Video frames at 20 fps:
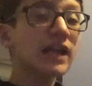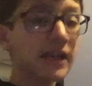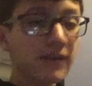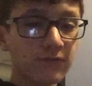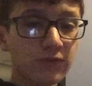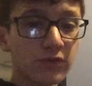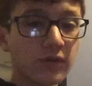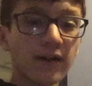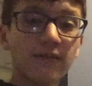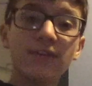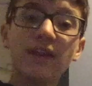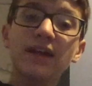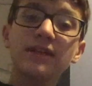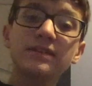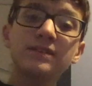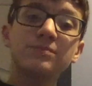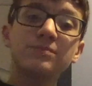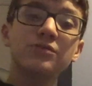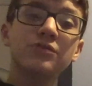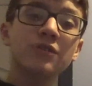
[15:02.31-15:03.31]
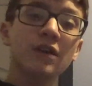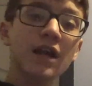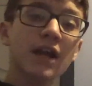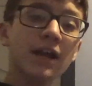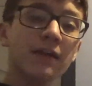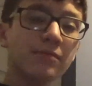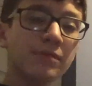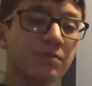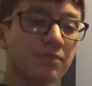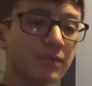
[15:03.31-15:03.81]
If you have not
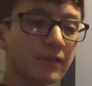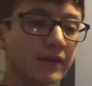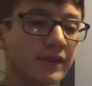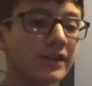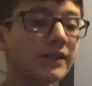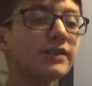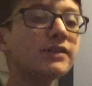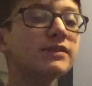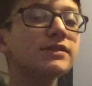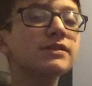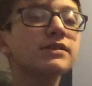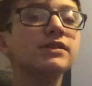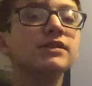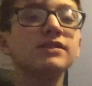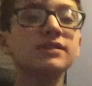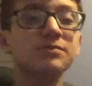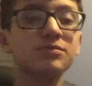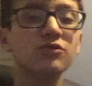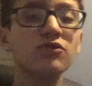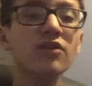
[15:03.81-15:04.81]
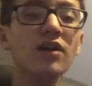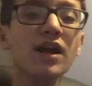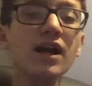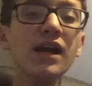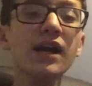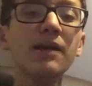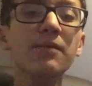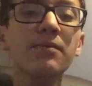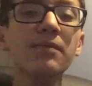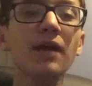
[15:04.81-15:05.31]
subscribed, please subscribe.